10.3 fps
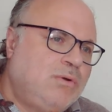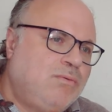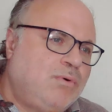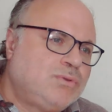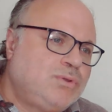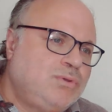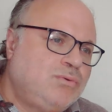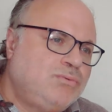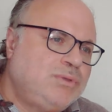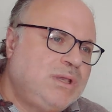what
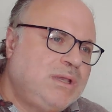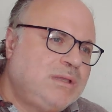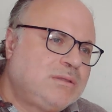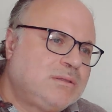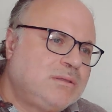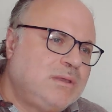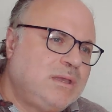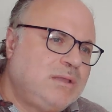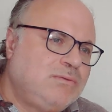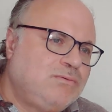you need,
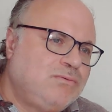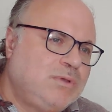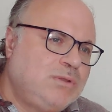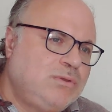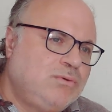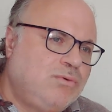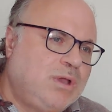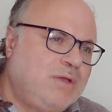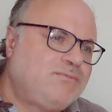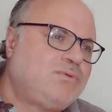and when you
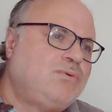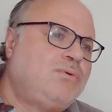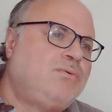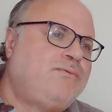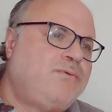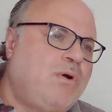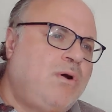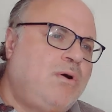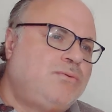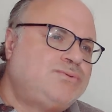have to
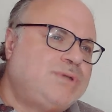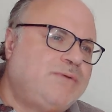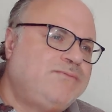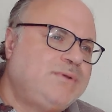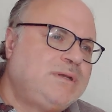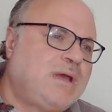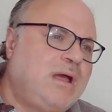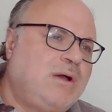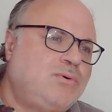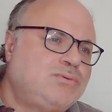throw something
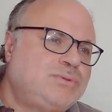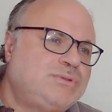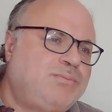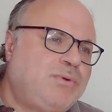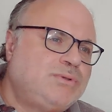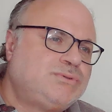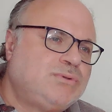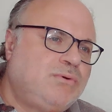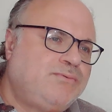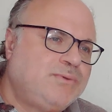out, dispose
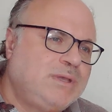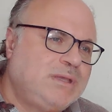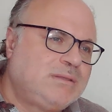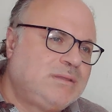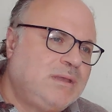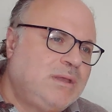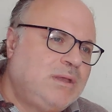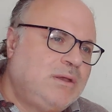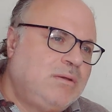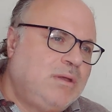of it
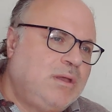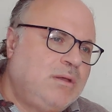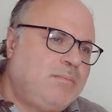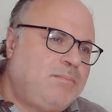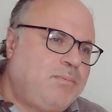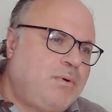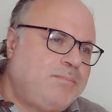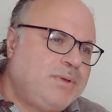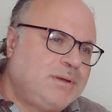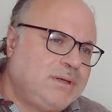
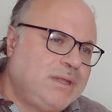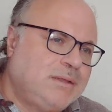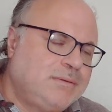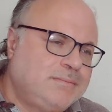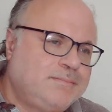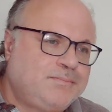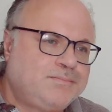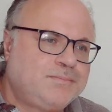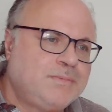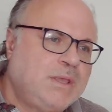properly.
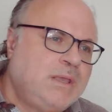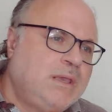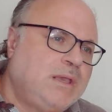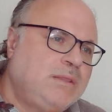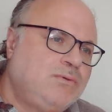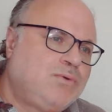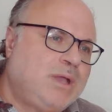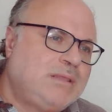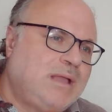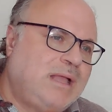
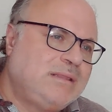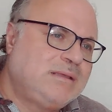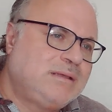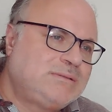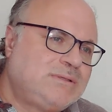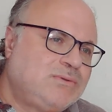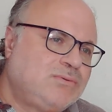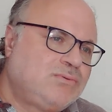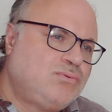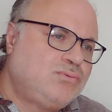Educate others
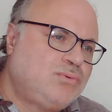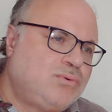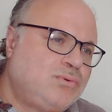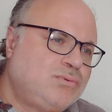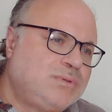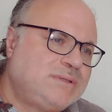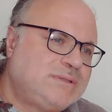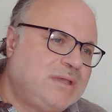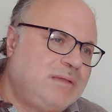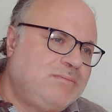to do the
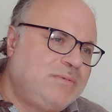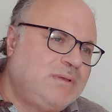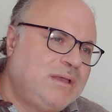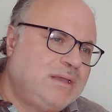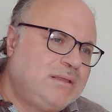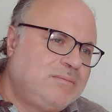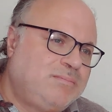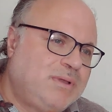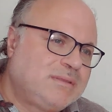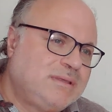same and
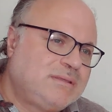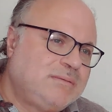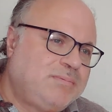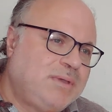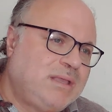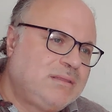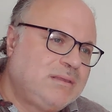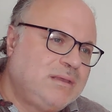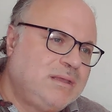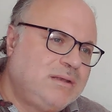participate
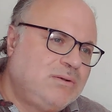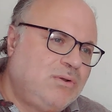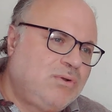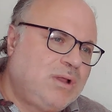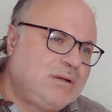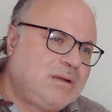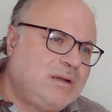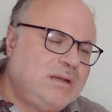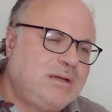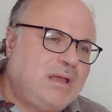in local
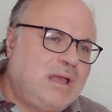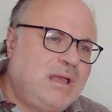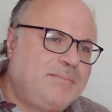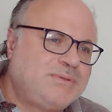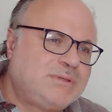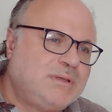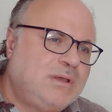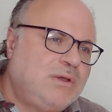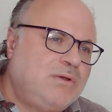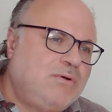clean-ups
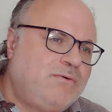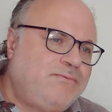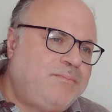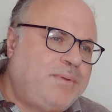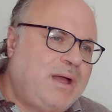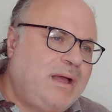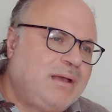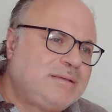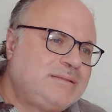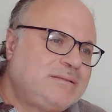of
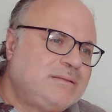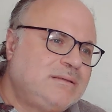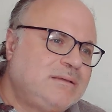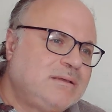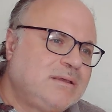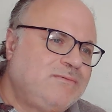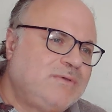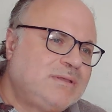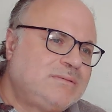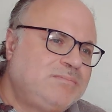parks,
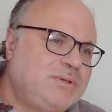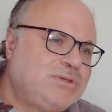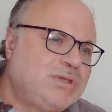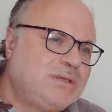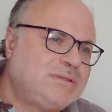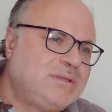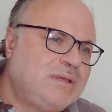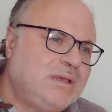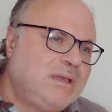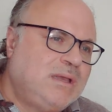rivers, beaches,
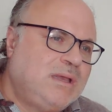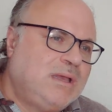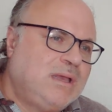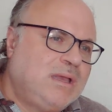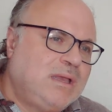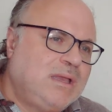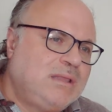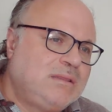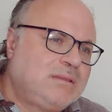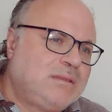
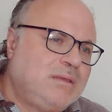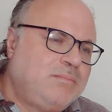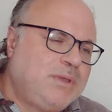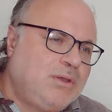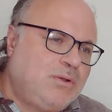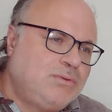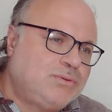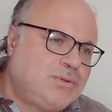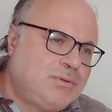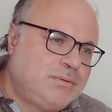and
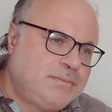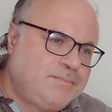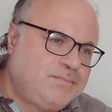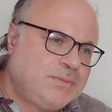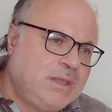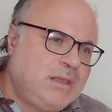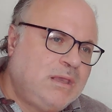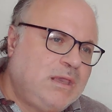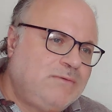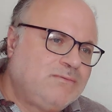beyond.
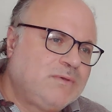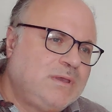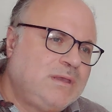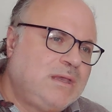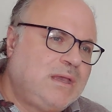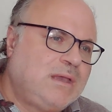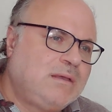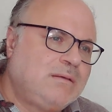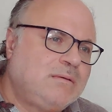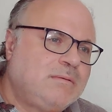Every
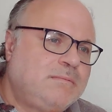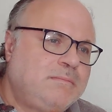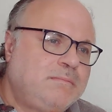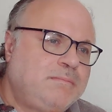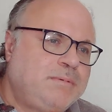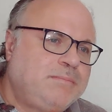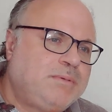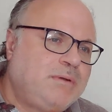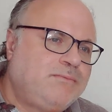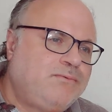year,
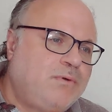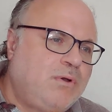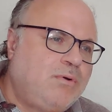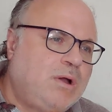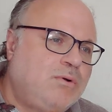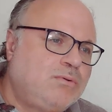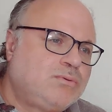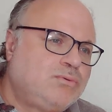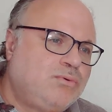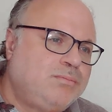people throw
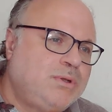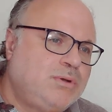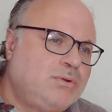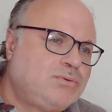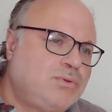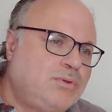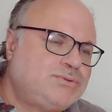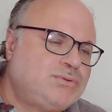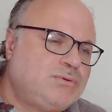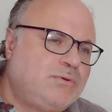out 2 billion
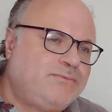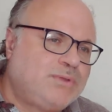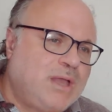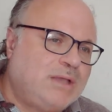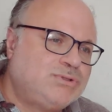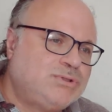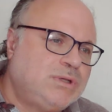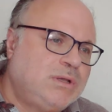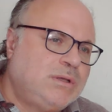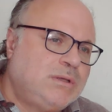tons of trash.
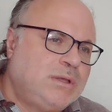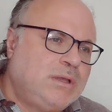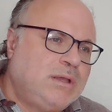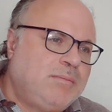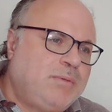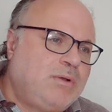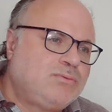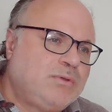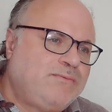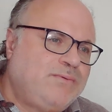
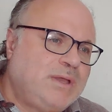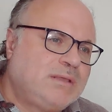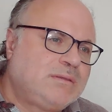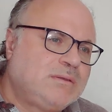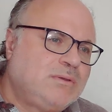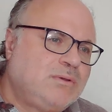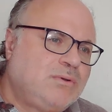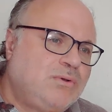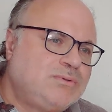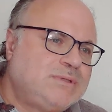About a third
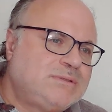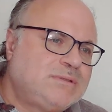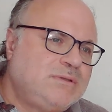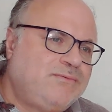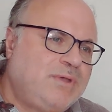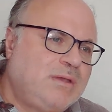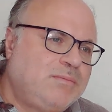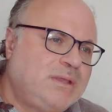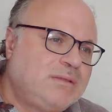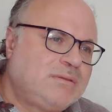causes
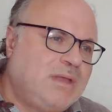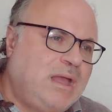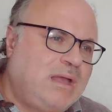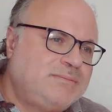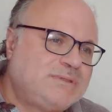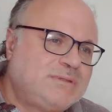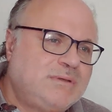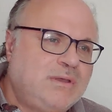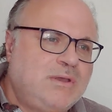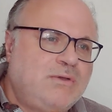environment harms,
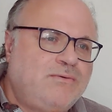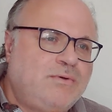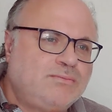from